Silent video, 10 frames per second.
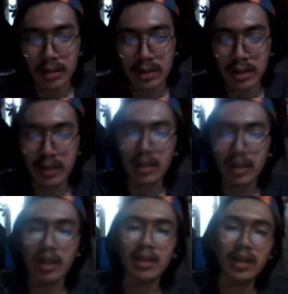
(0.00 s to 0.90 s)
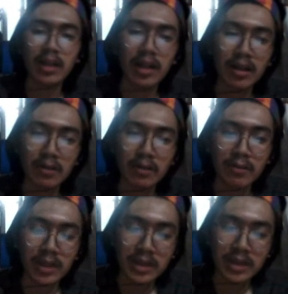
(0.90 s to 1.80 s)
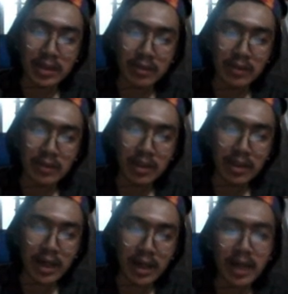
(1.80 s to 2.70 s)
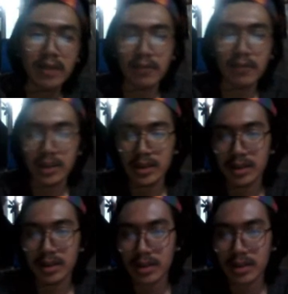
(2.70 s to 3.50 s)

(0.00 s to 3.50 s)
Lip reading: tick our clock once on high once.